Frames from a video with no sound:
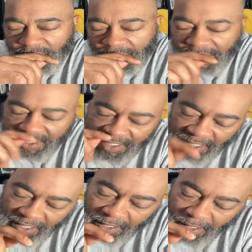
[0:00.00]
is
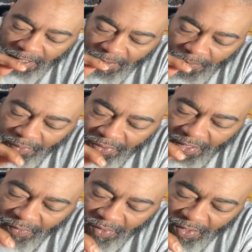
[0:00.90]
the
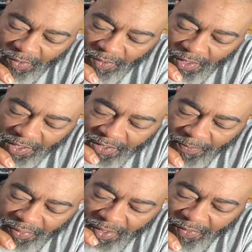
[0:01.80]
prayer is the
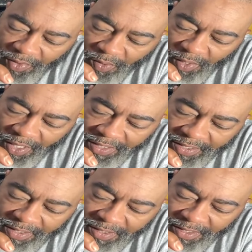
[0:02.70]
prayer
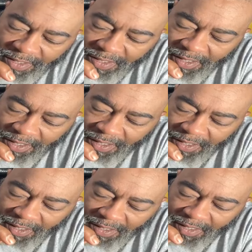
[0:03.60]
request
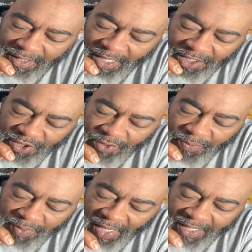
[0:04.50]
that you
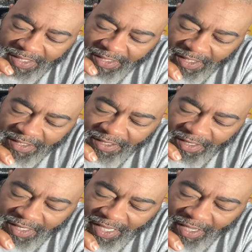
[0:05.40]
bless Sister
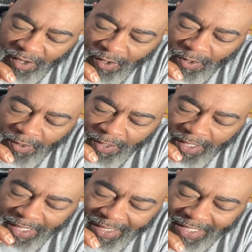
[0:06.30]
Gail
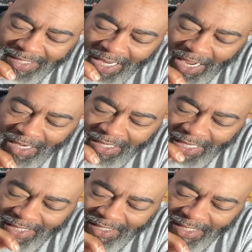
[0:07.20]
in this
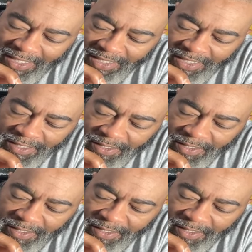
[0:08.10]
holiday season.